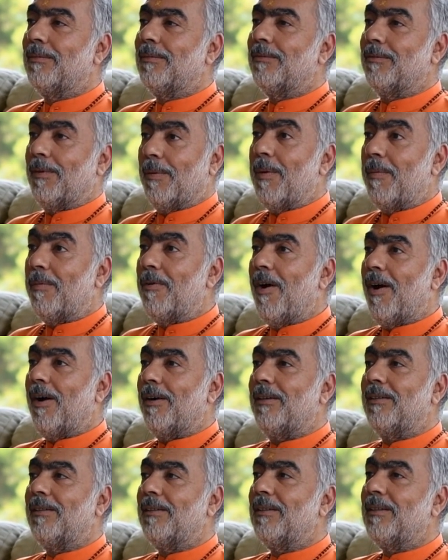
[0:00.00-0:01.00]
from abroad,
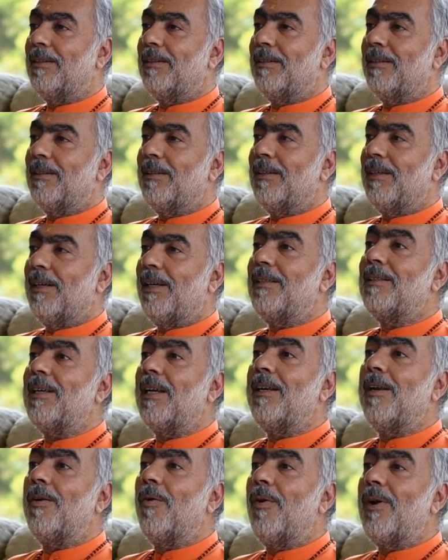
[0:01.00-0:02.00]
he said
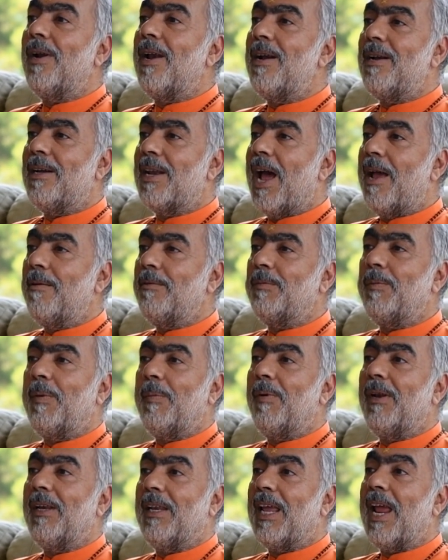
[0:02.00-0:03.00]
in olden times
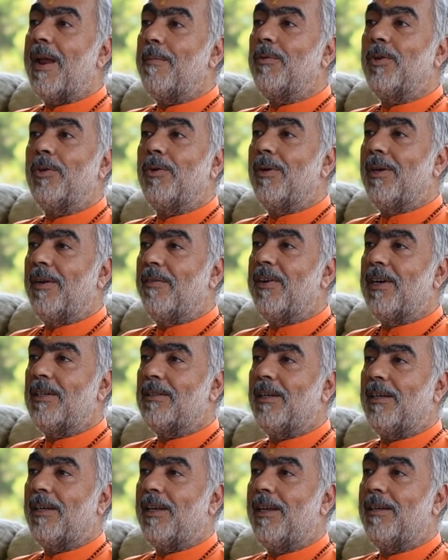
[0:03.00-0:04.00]
people came to
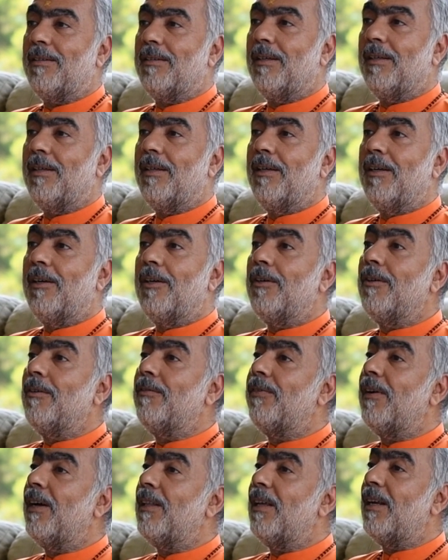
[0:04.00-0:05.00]
universities to
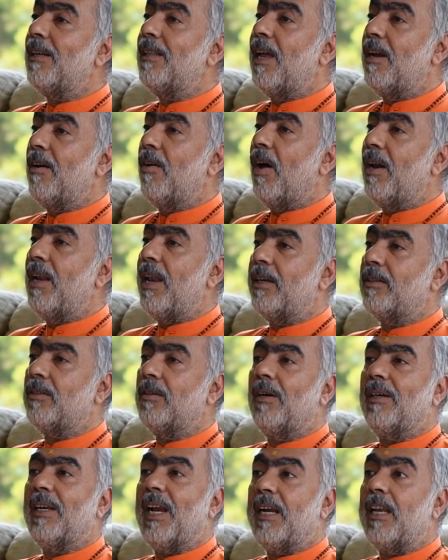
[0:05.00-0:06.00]
further their knowledge,
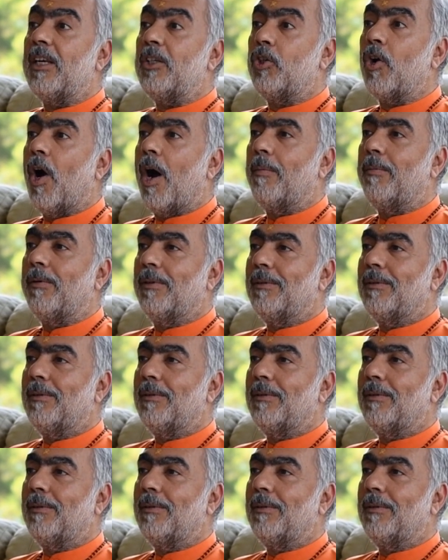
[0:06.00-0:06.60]
not get a job.